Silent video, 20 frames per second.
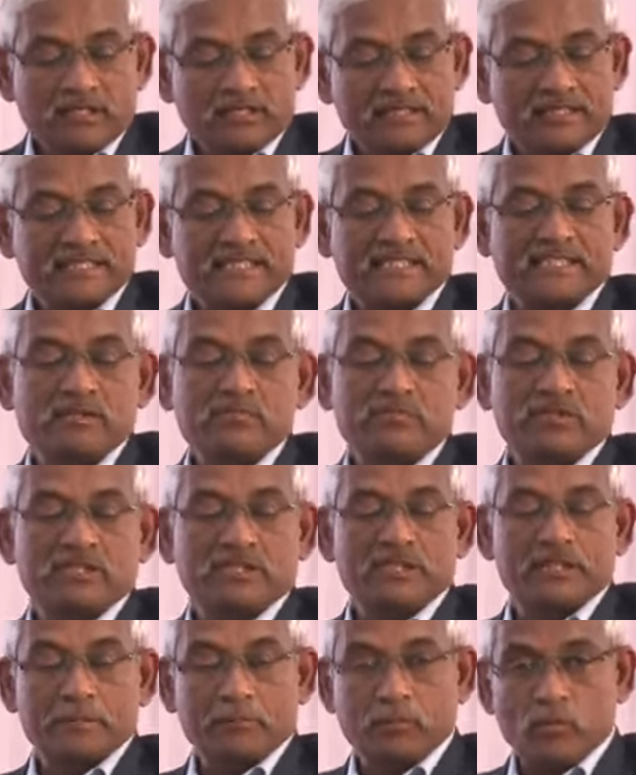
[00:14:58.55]
Systems
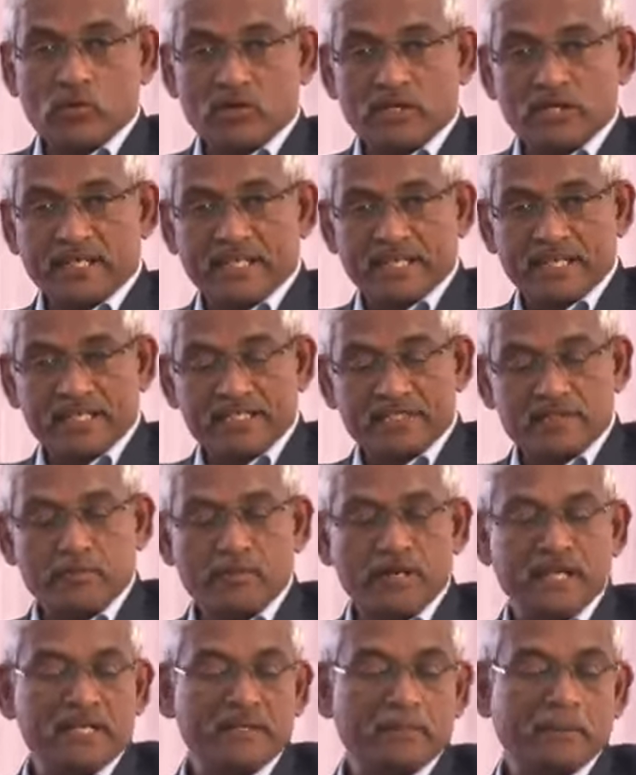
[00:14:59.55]
are reported against
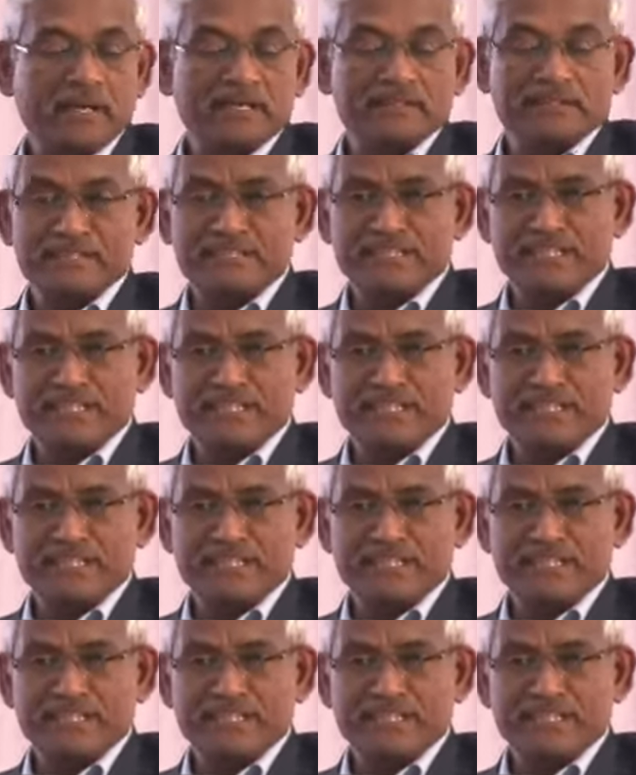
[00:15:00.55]
many pathogens,